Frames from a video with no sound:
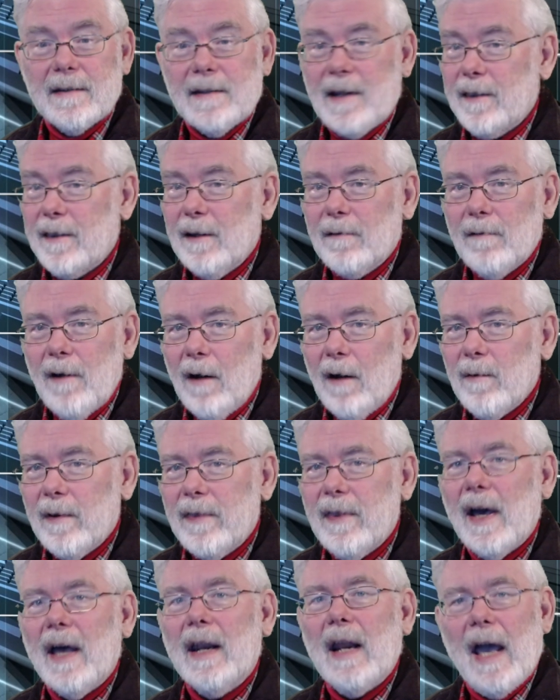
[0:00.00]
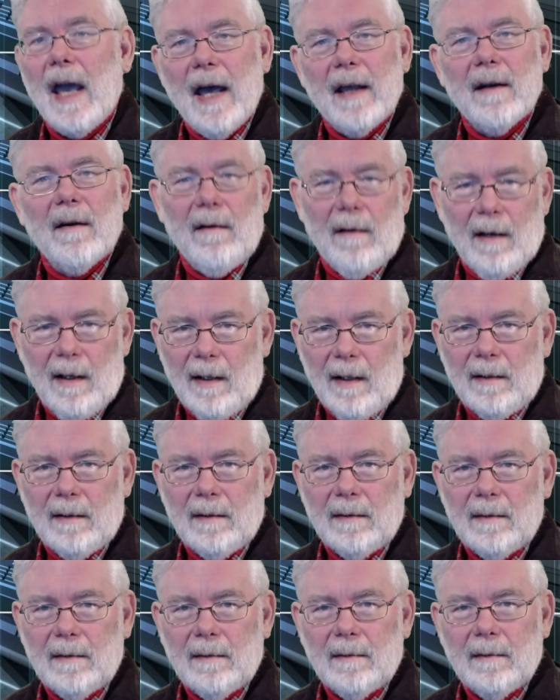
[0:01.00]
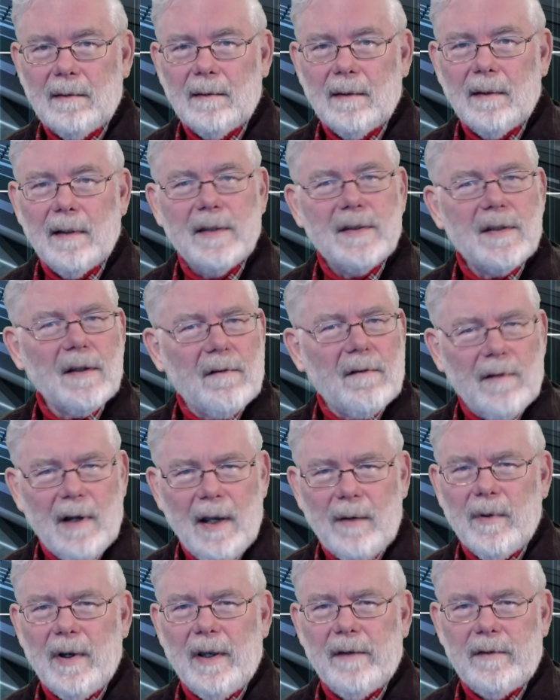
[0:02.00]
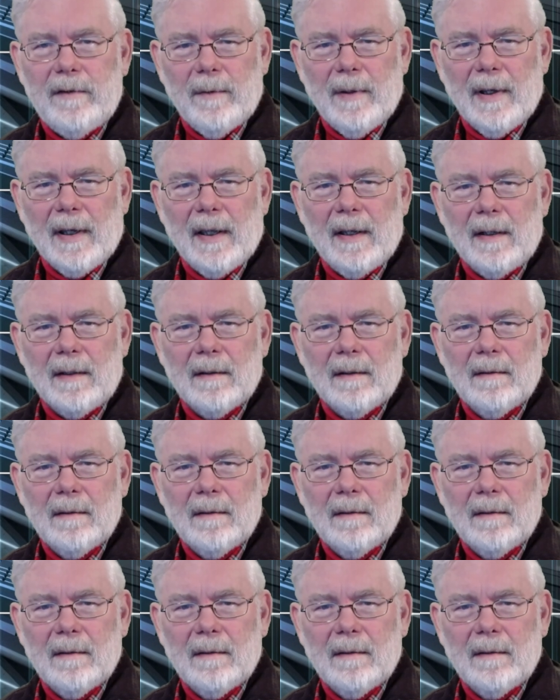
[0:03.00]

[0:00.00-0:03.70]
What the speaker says: Nothing wrong with that at all. It's a great way of doing it.